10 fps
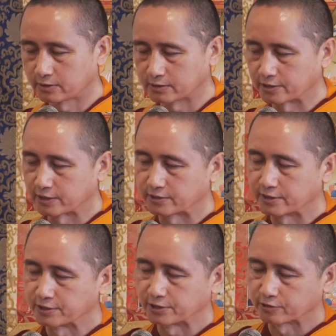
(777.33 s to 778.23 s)
such as
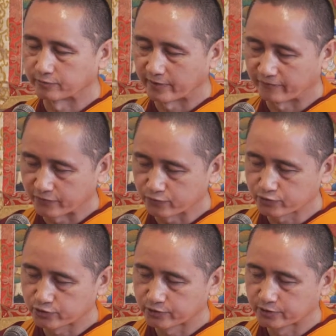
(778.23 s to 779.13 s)
teachings of
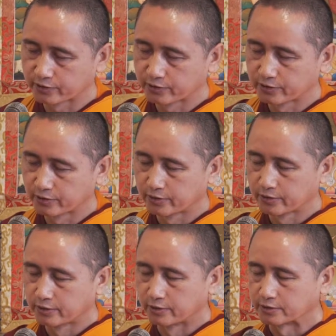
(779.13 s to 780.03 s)
refuge,
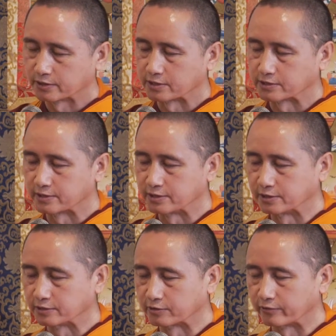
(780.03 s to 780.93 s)
such as
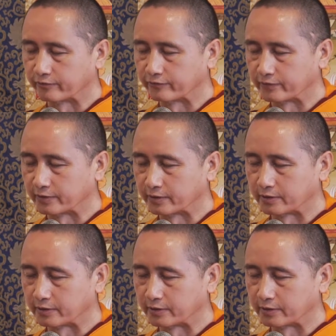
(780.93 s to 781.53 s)
teachings of uh,